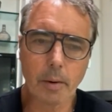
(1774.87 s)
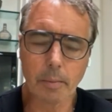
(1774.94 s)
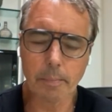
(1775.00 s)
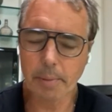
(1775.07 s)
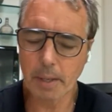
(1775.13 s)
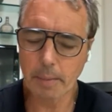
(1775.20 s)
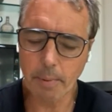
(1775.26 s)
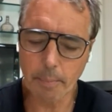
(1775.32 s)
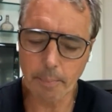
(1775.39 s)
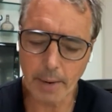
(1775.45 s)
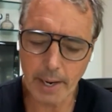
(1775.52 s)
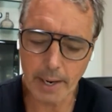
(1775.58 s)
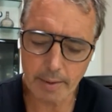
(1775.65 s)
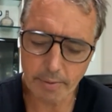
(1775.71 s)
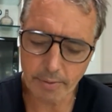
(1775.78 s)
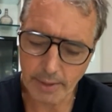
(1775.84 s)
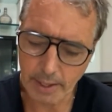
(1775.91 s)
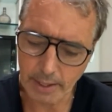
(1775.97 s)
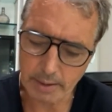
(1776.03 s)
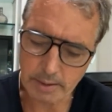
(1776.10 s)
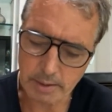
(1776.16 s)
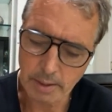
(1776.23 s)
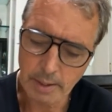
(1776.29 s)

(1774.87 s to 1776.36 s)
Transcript: people buying things.